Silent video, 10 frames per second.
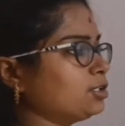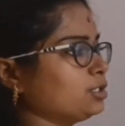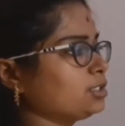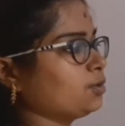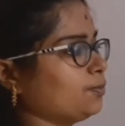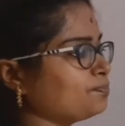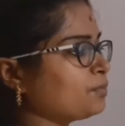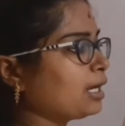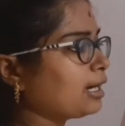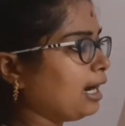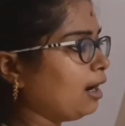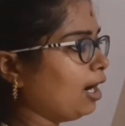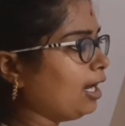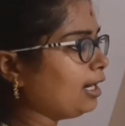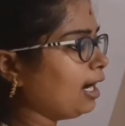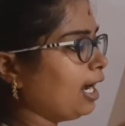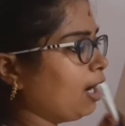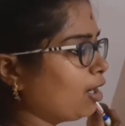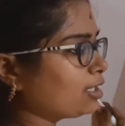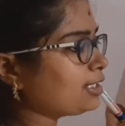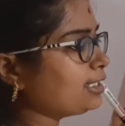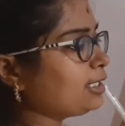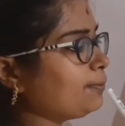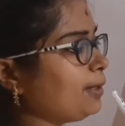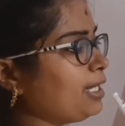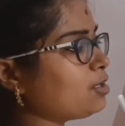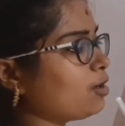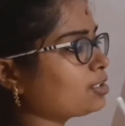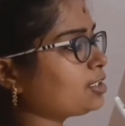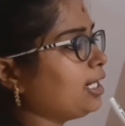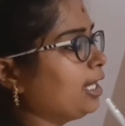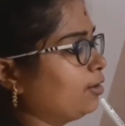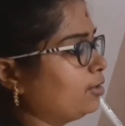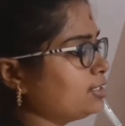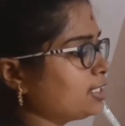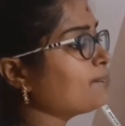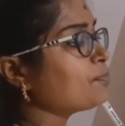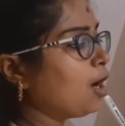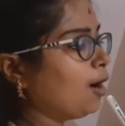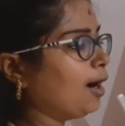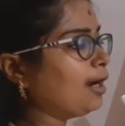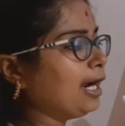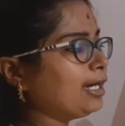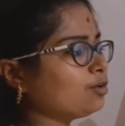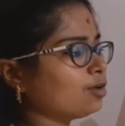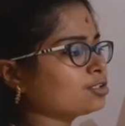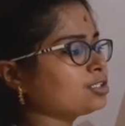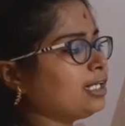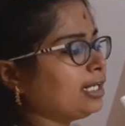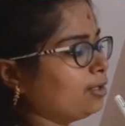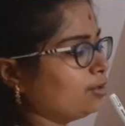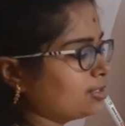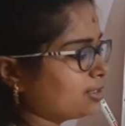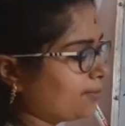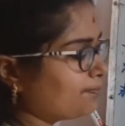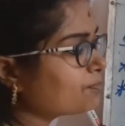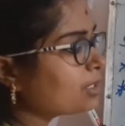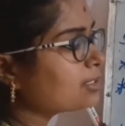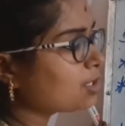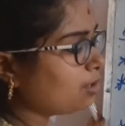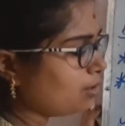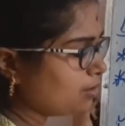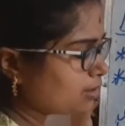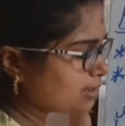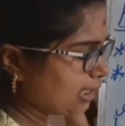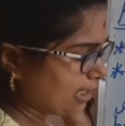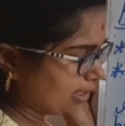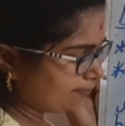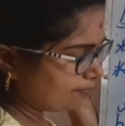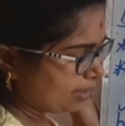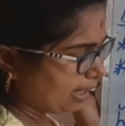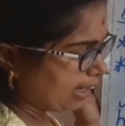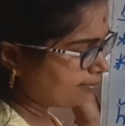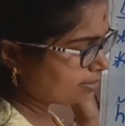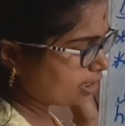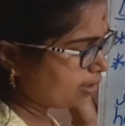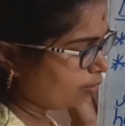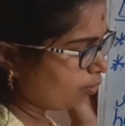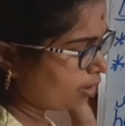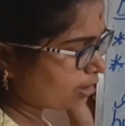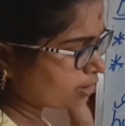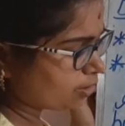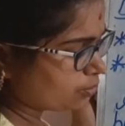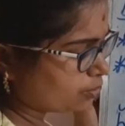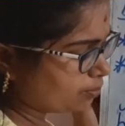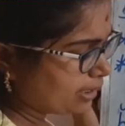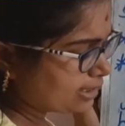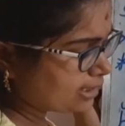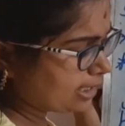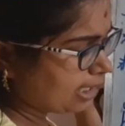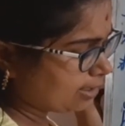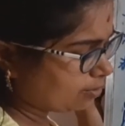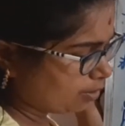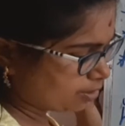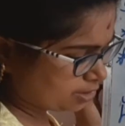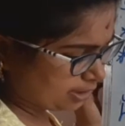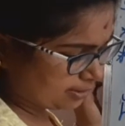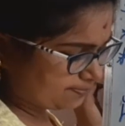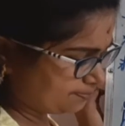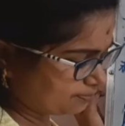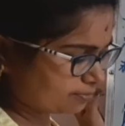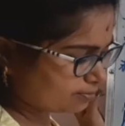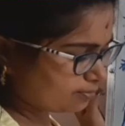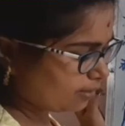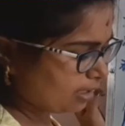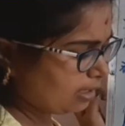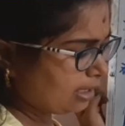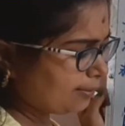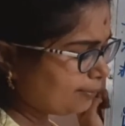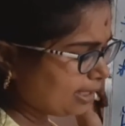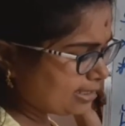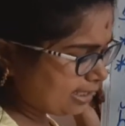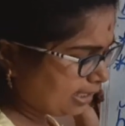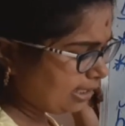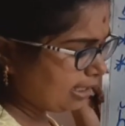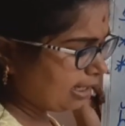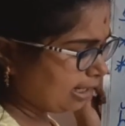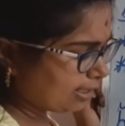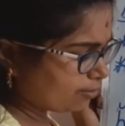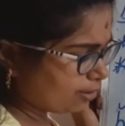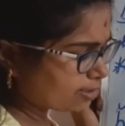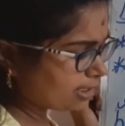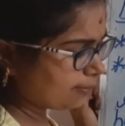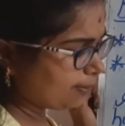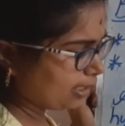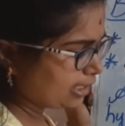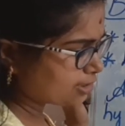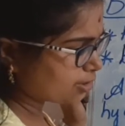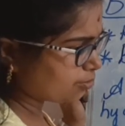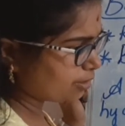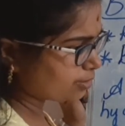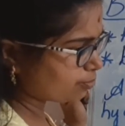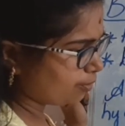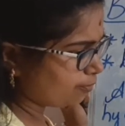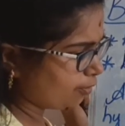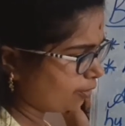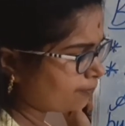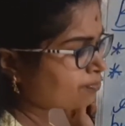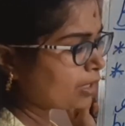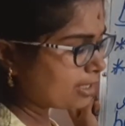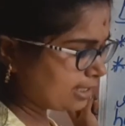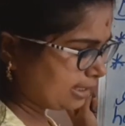also. Or oxide, replace oxide ions, or hydroxide ions. So, see here, MgOH2, basic hydroxide plus H2SO4 is an